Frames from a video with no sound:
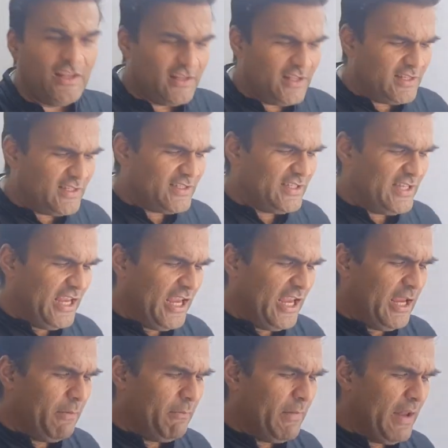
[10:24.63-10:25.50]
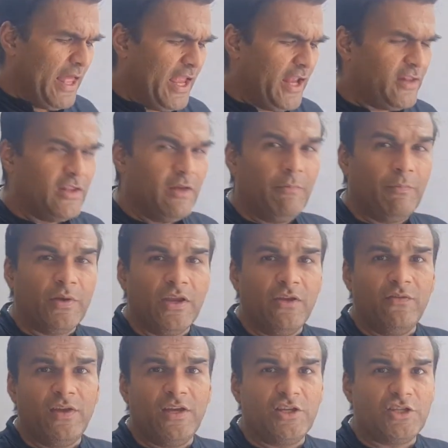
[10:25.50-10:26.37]
the same like the
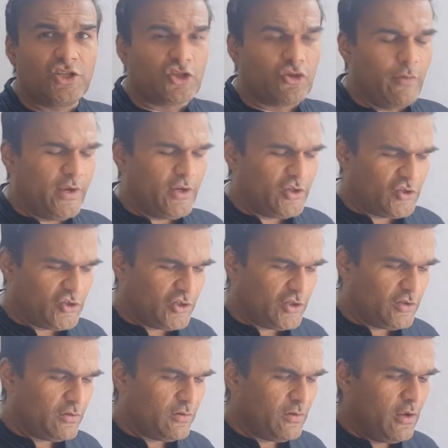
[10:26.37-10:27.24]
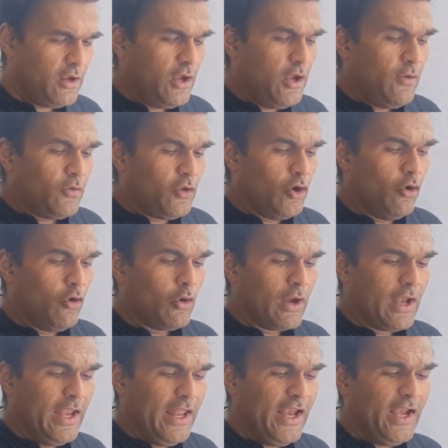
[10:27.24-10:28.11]
previous question. The
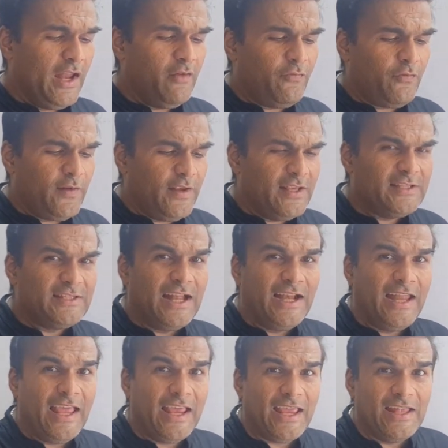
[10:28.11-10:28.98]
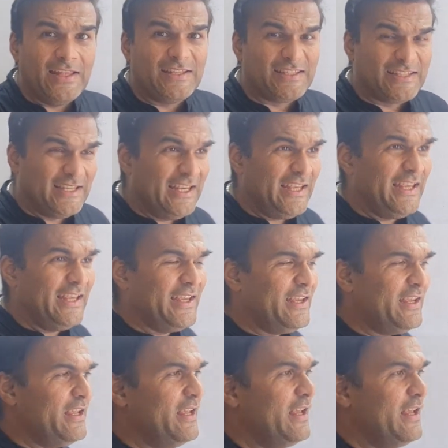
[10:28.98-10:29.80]
only difference that I can see